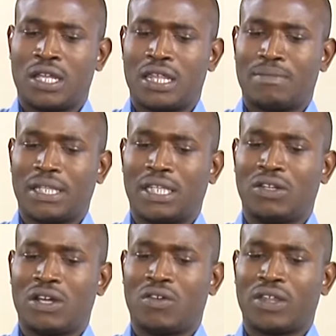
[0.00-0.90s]
the
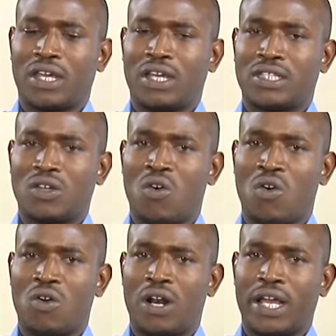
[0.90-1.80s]
material along its
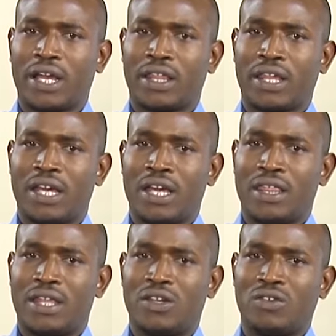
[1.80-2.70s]
whole length,
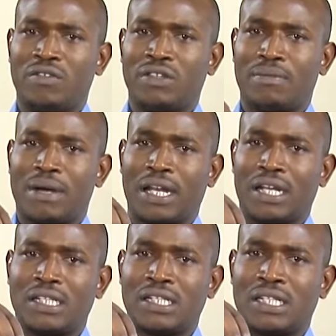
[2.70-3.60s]
then you lift the
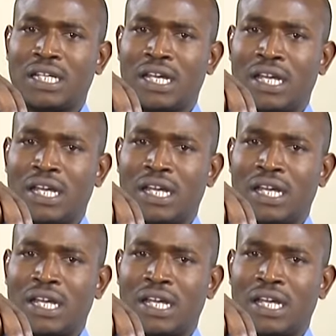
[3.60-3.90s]
magnet,